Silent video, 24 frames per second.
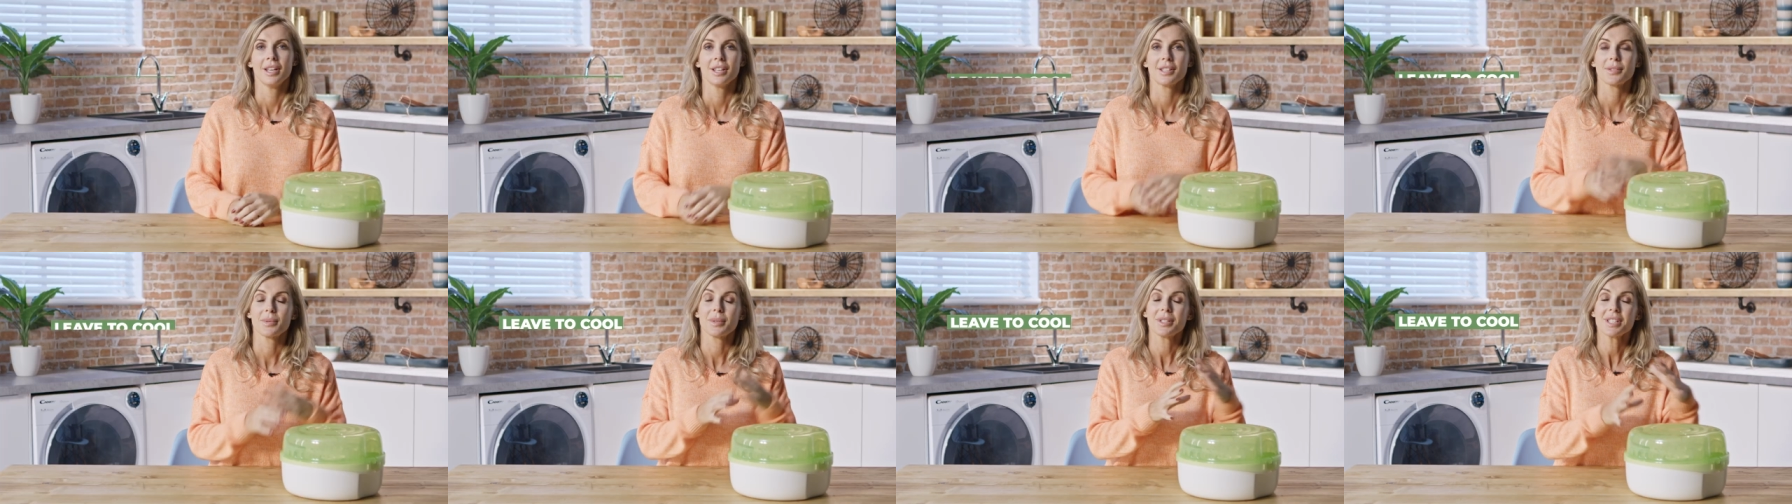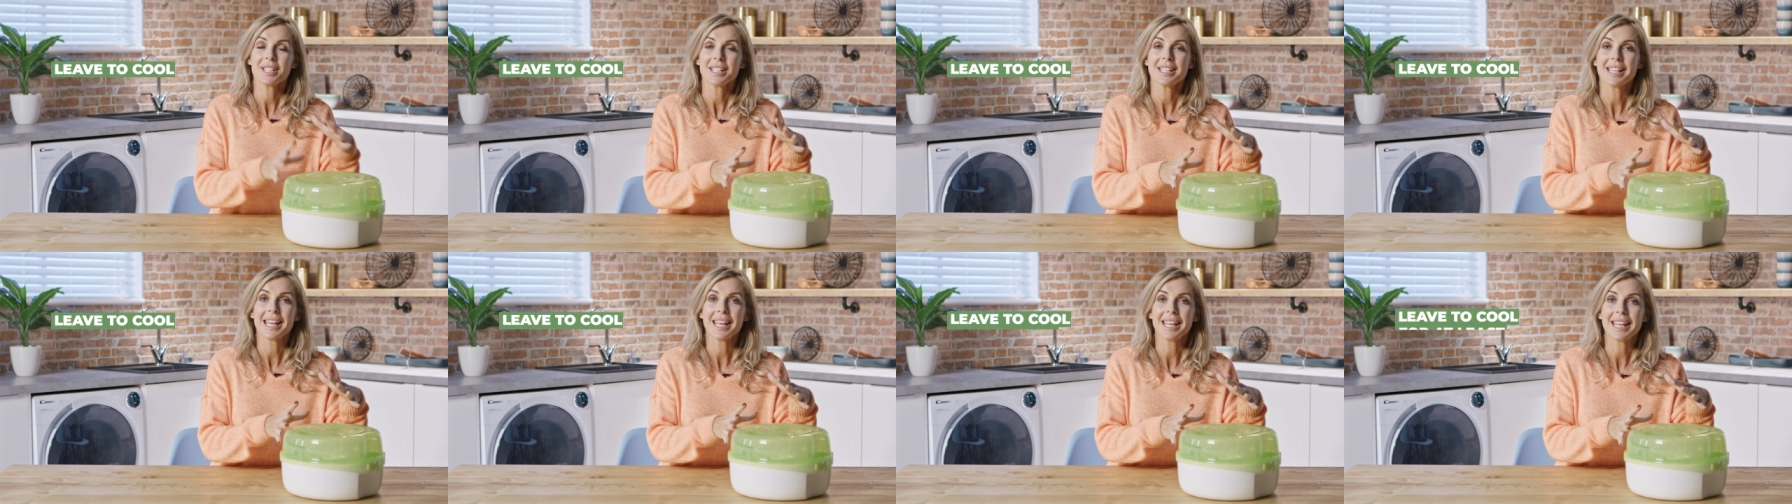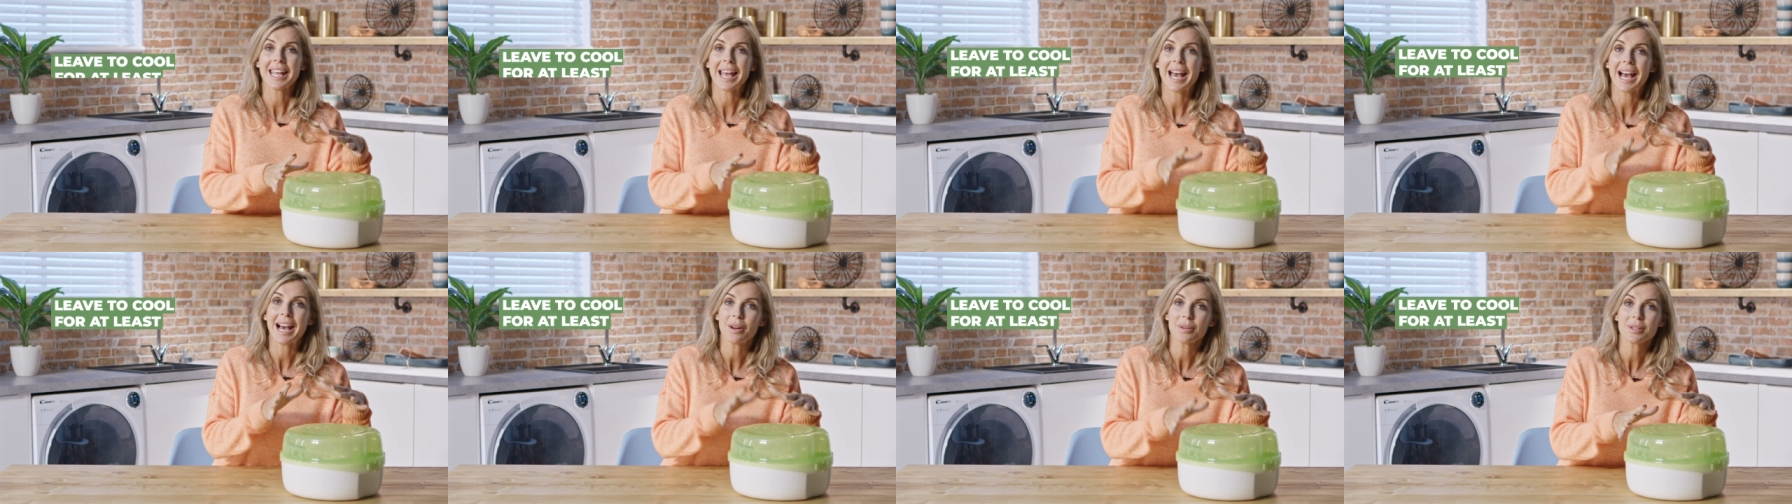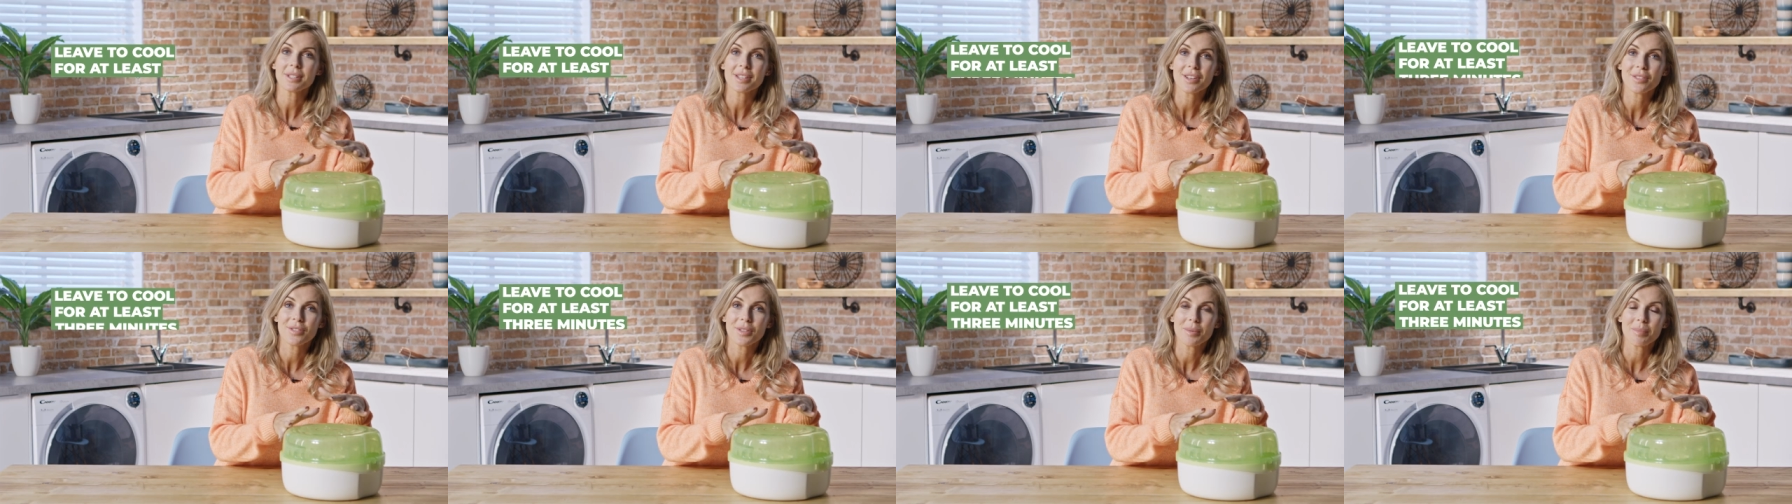So once you take it
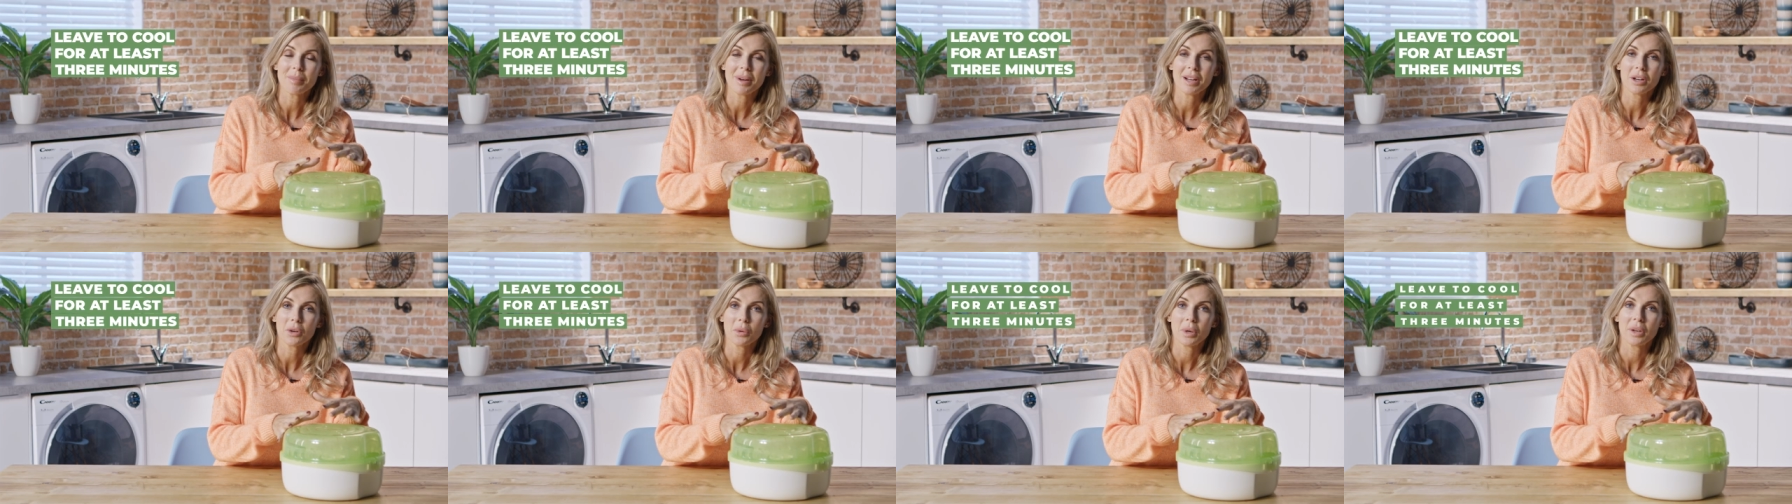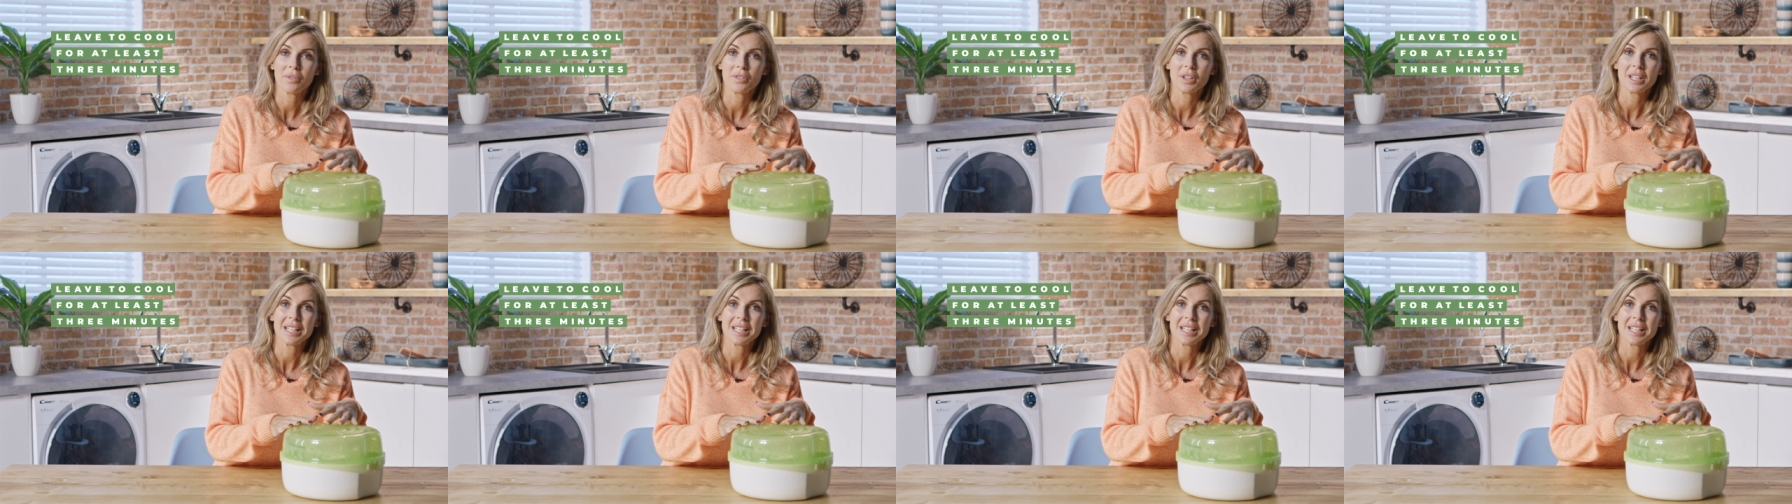out of the microwave,